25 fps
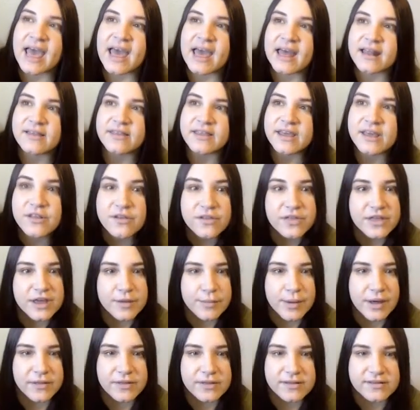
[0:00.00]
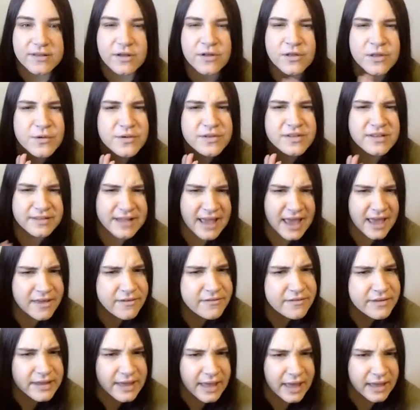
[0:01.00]
And the other thing about this, although it's
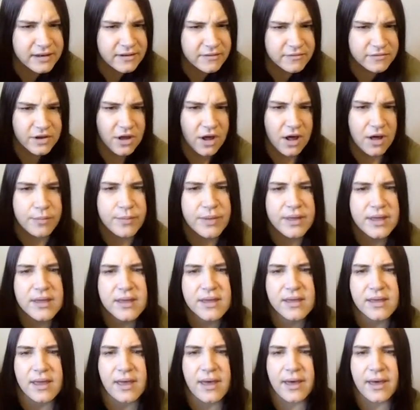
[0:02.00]
heavy kind of topic,